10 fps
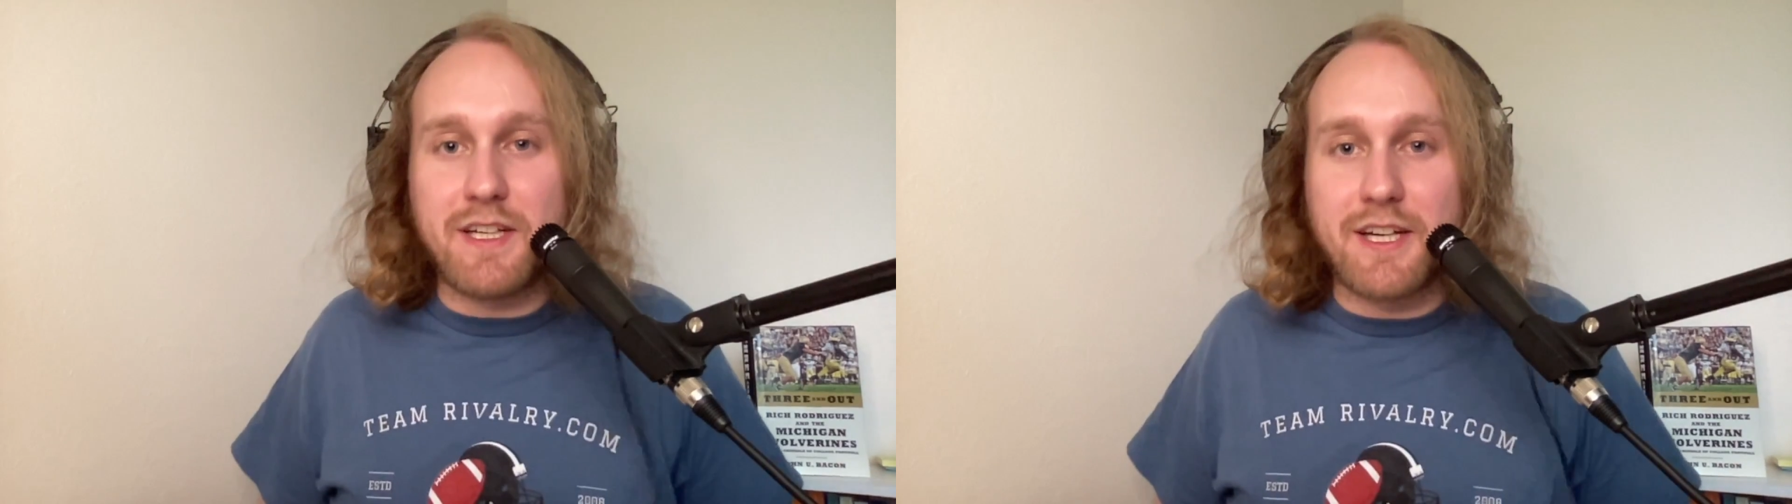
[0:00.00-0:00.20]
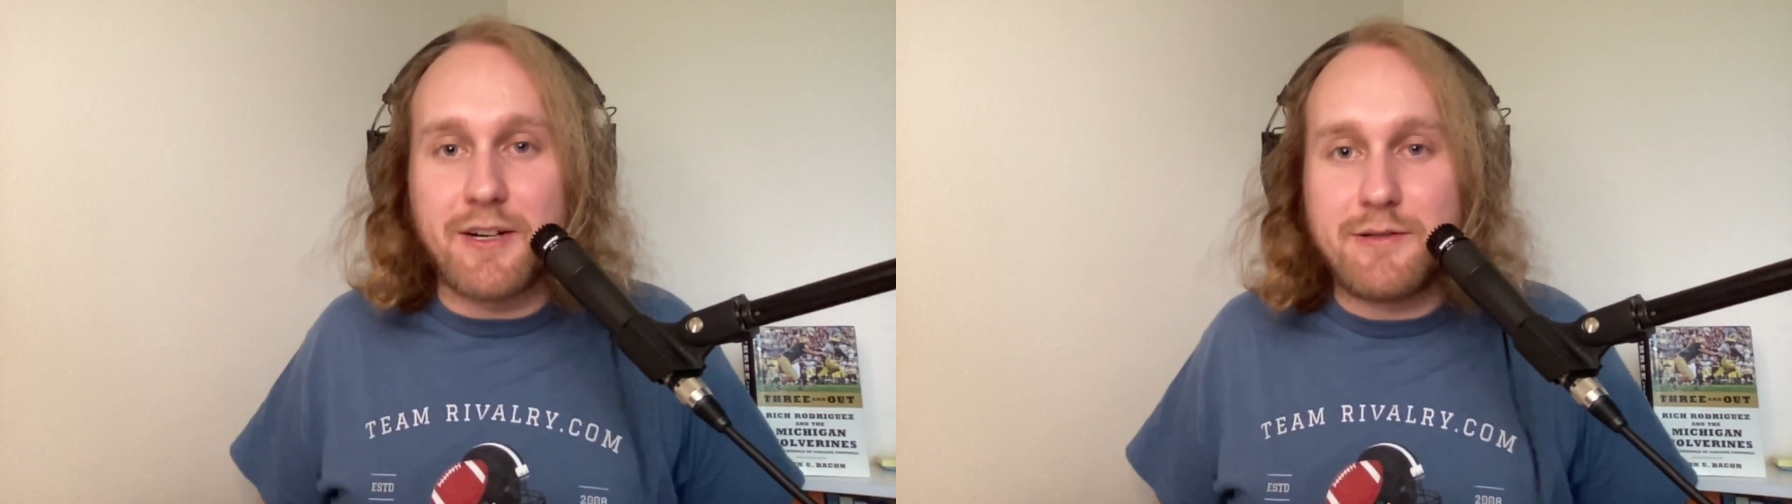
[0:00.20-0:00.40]

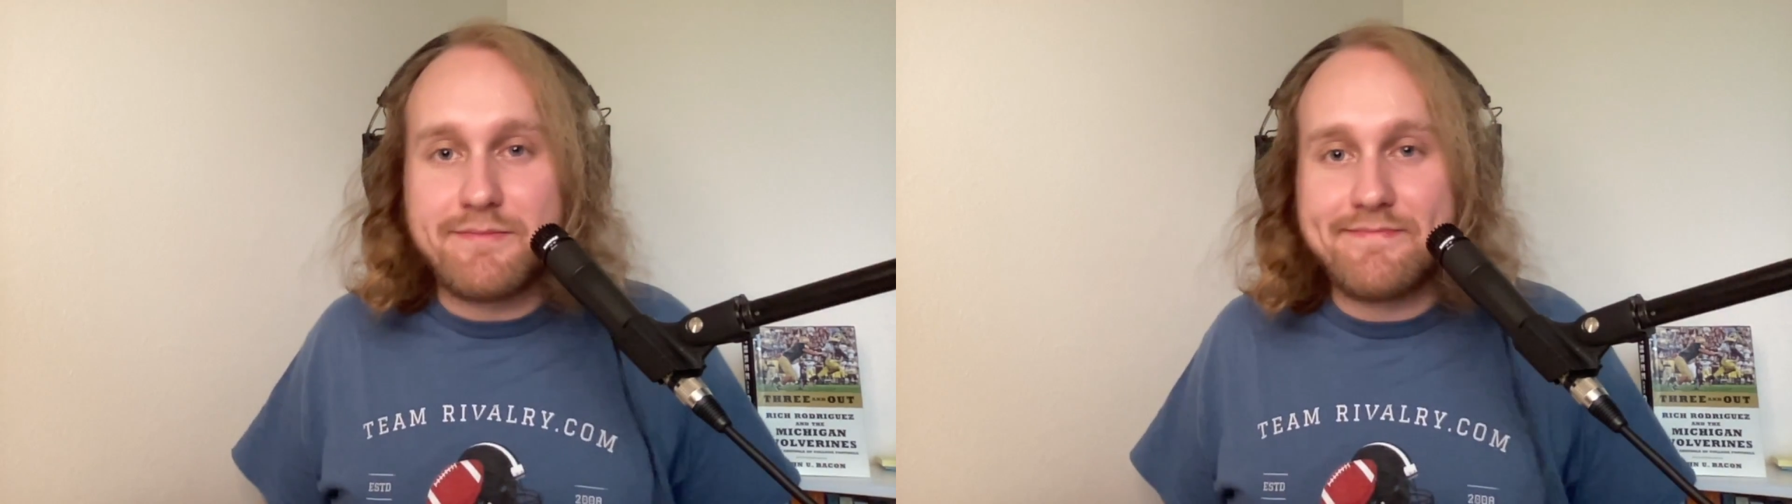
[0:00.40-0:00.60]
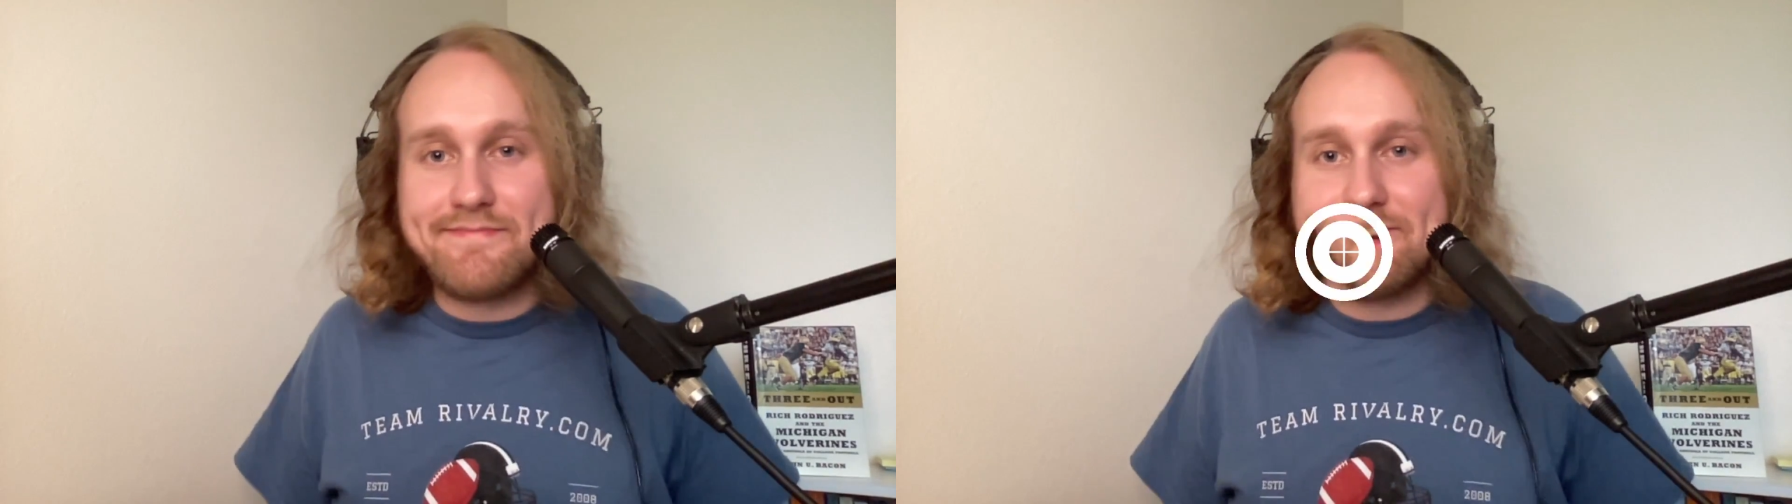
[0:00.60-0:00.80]
video.
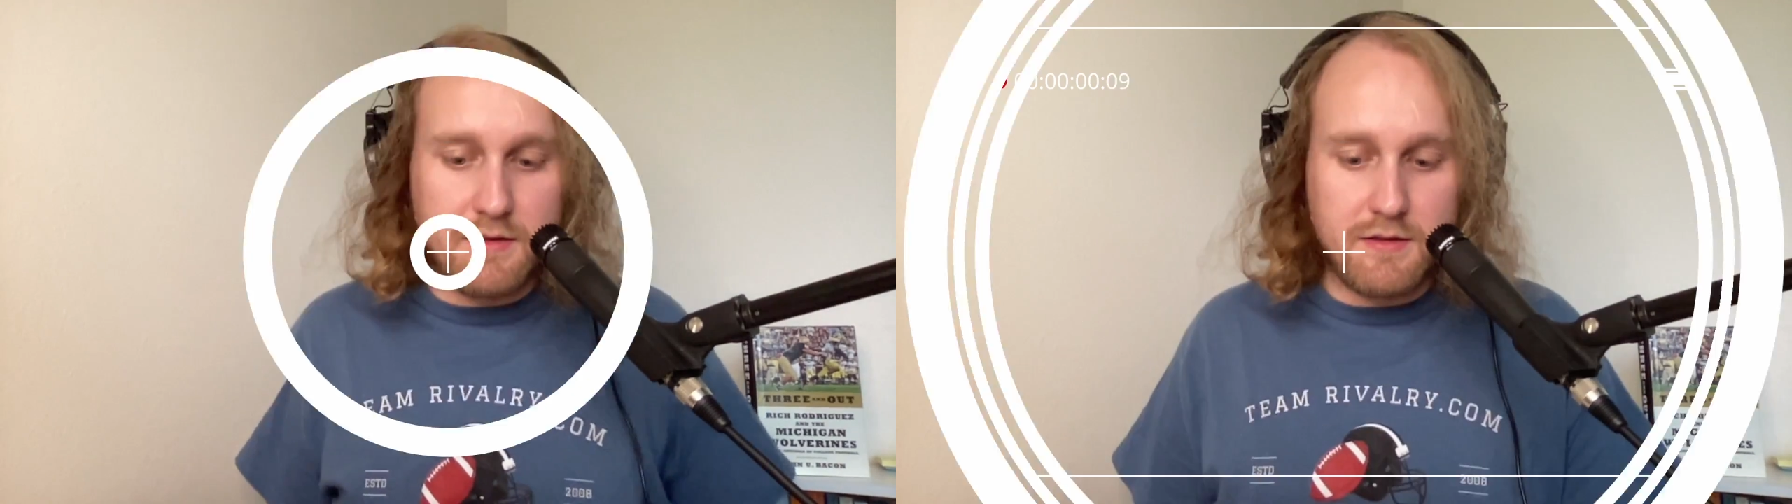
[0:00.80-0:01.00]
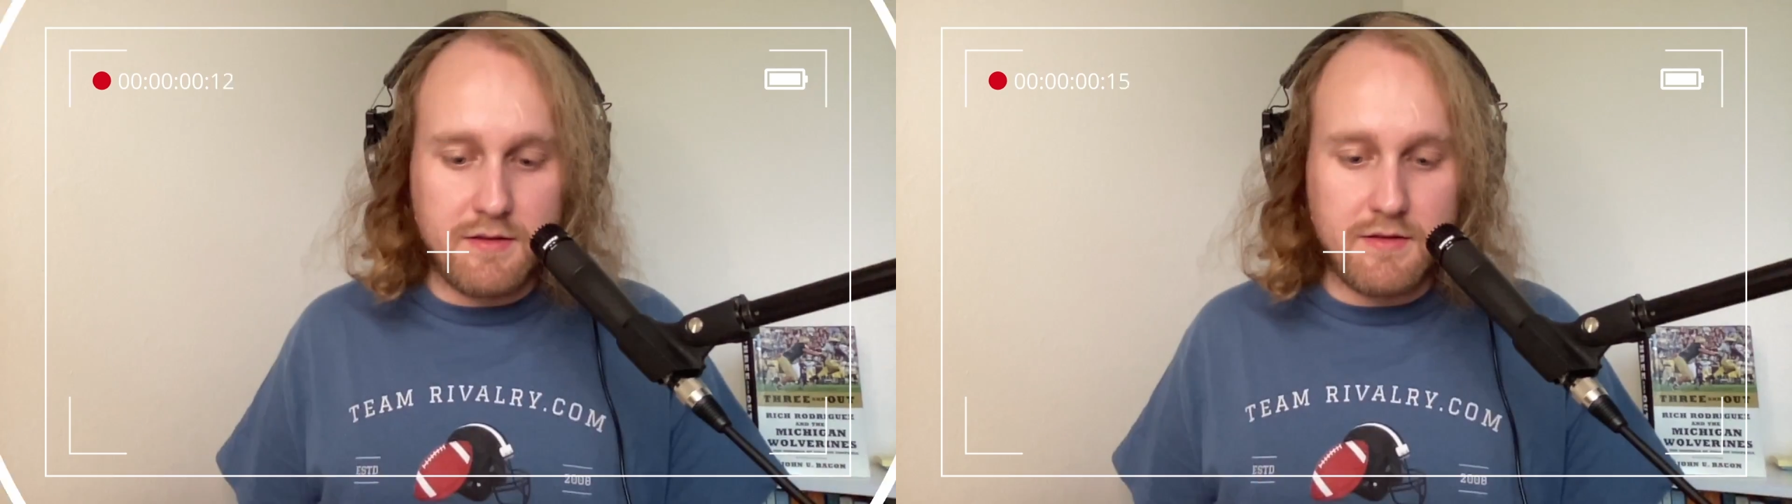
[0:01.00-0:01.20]

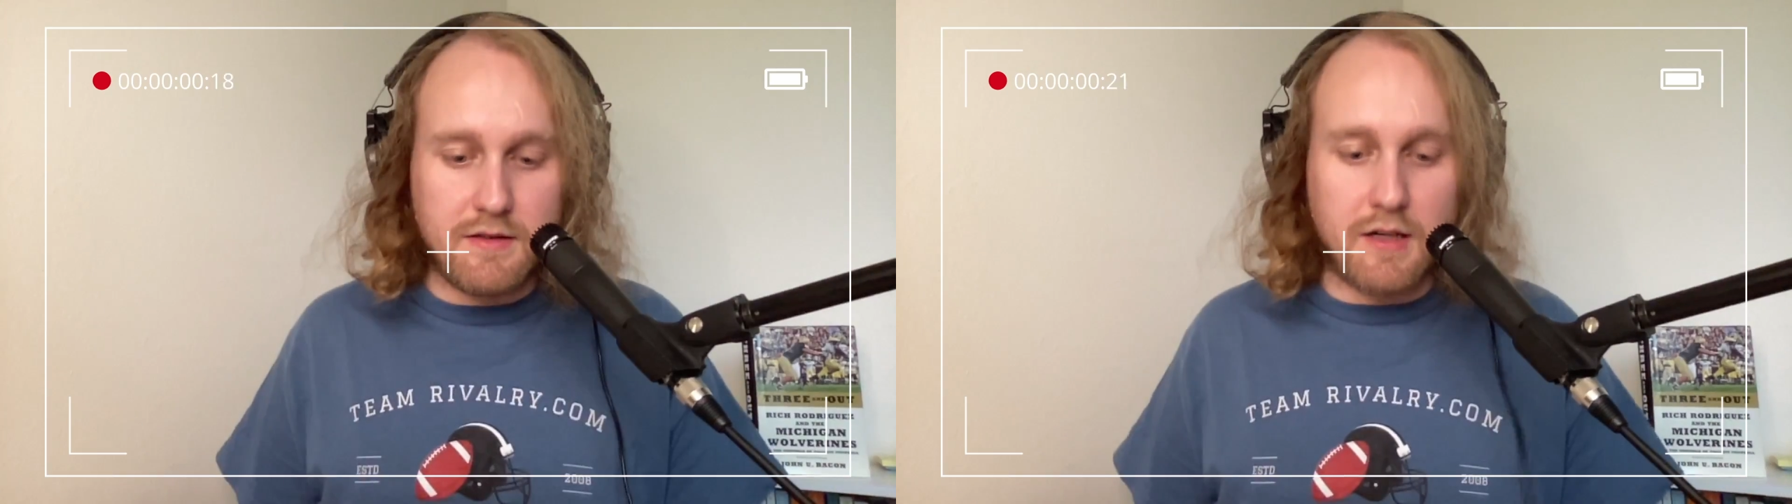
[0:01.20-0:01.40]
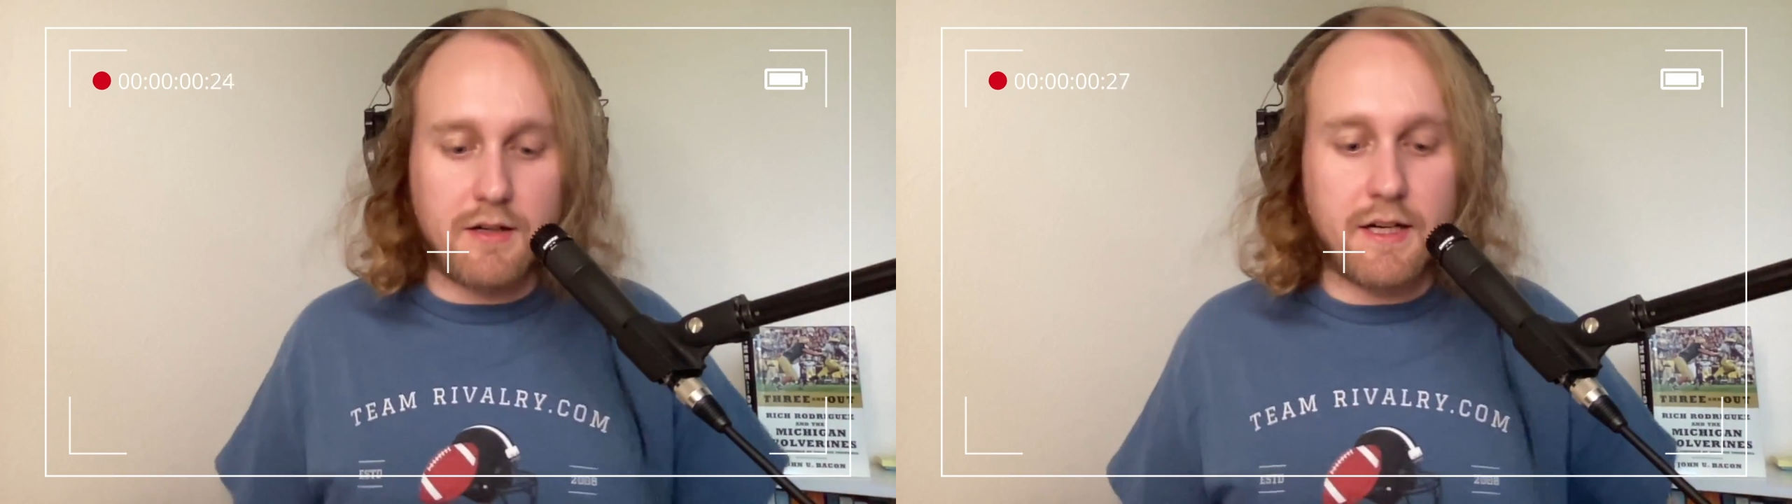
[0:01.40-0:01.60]

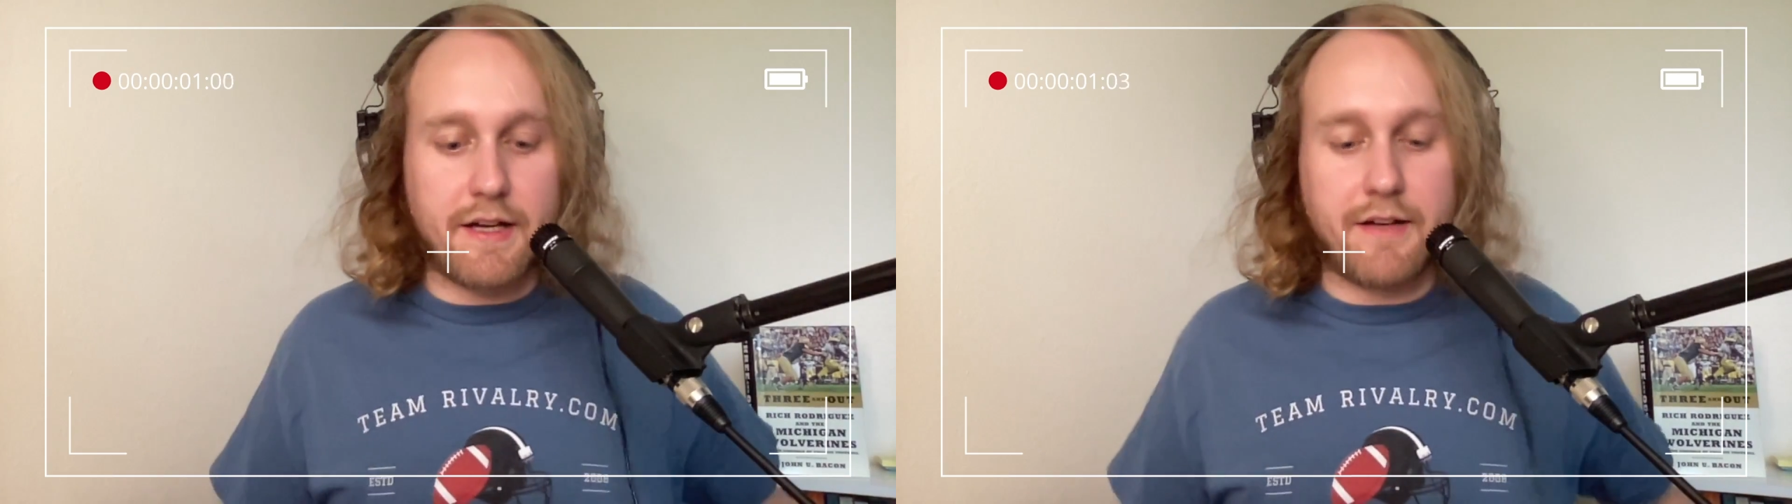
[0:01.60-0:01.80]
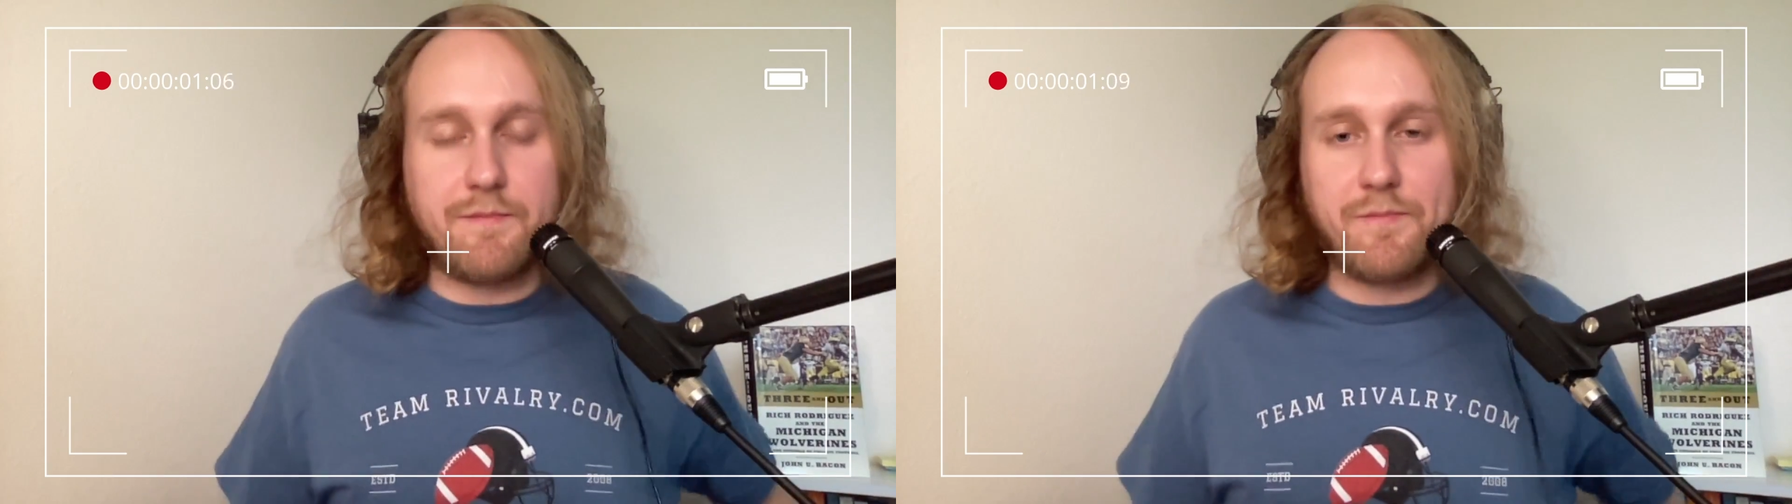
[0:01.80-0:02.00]

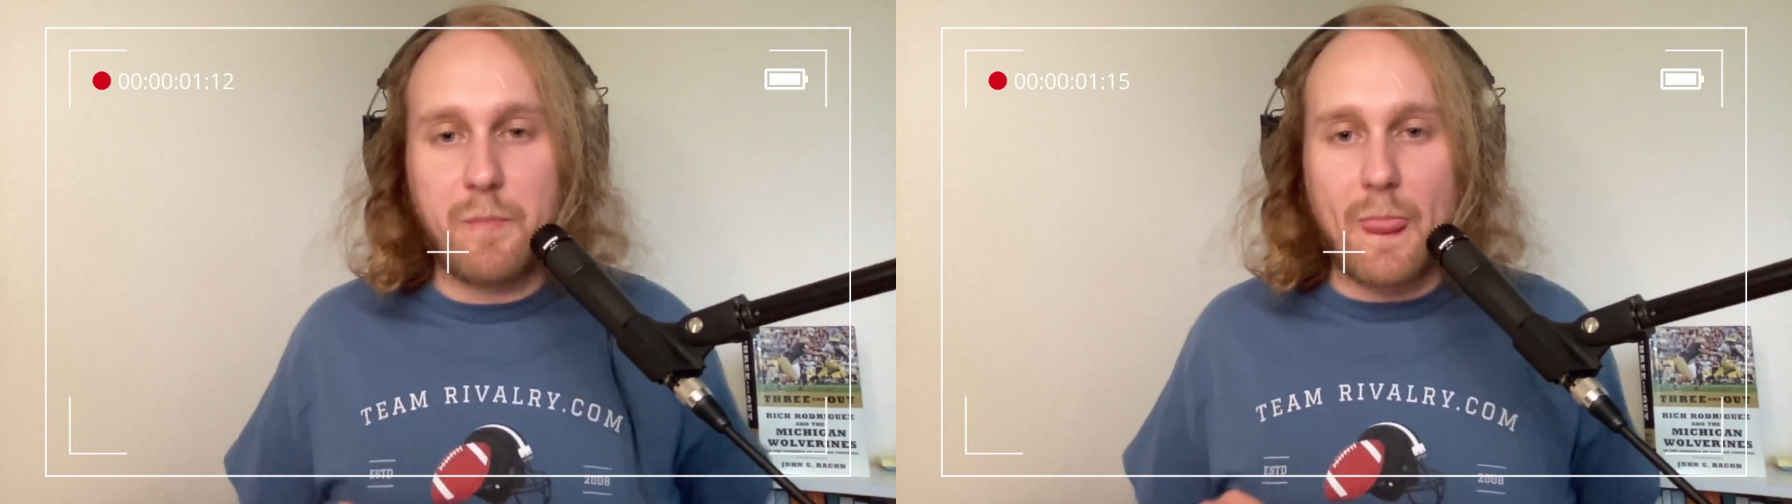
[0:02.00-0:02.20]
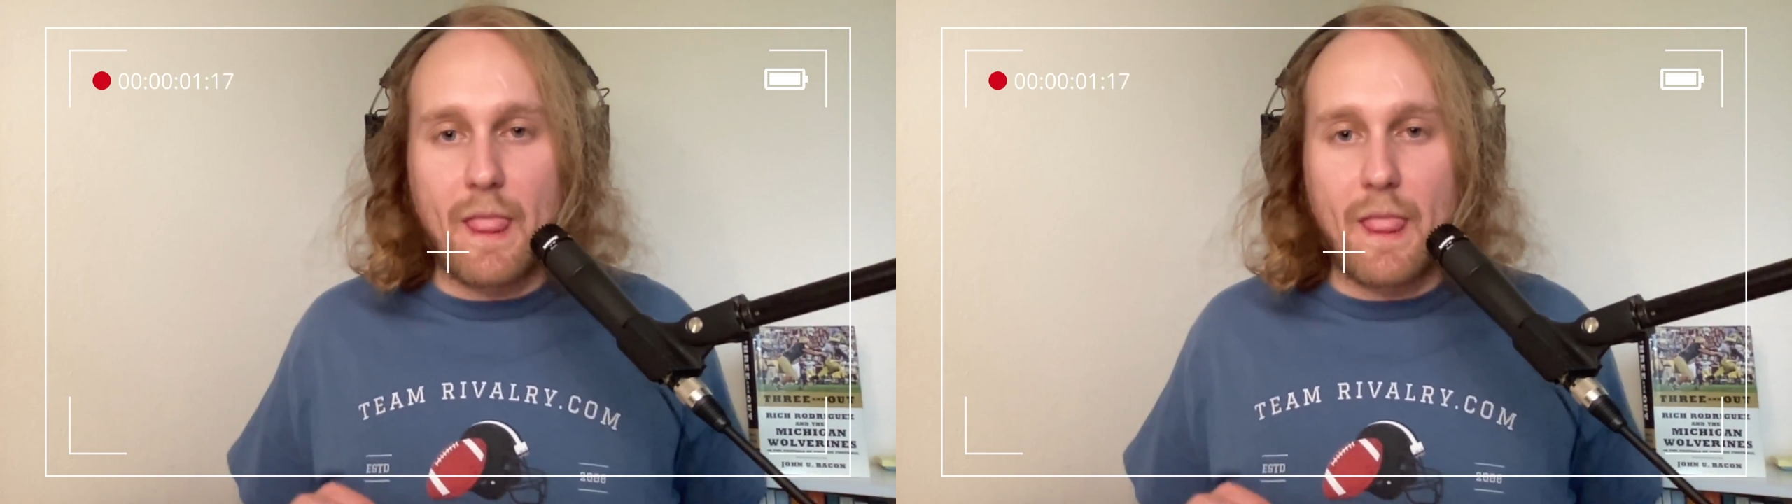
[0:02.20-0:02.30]
Alright.